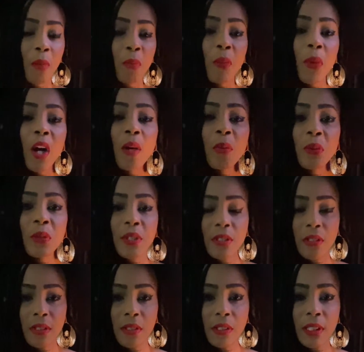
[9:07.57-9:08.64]

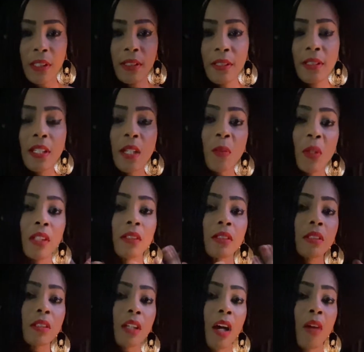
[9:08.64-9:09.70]
barbarous demon,
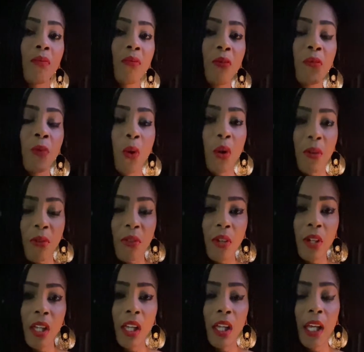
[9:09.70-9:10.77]
come forth
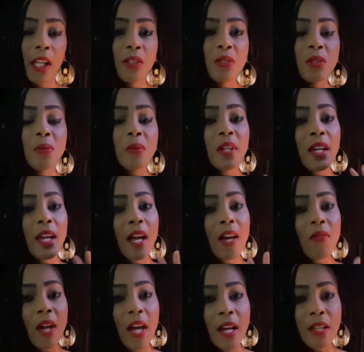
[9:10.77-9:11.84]
and do what I have
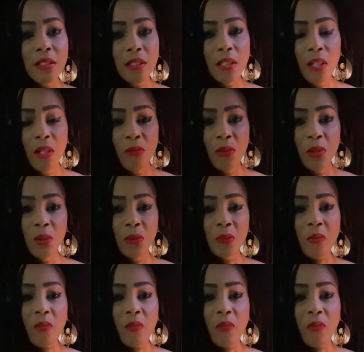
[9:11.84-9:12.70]
asked of you.